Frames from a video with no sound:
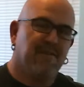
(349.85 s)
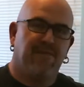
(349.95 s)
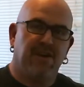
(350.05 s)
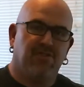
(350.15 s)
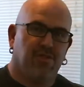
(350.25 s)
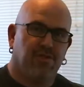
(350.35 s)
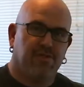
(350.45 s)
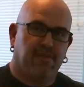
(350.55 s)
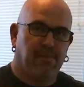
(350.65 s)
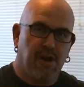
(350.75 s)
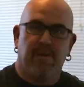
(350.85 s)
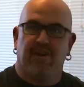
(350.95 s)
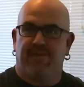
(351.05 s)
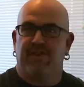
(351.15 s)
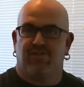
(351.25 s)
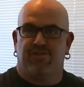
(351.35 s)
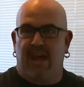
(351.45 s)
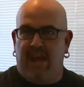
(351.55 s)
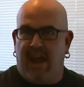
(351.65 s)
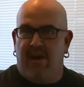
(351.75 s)
pretty much features
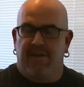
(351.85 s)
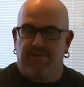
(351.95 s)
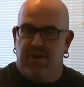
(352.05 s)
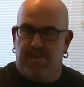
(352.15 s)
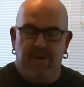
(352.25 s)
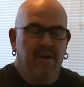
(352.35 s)
Danny Carey, the drummer.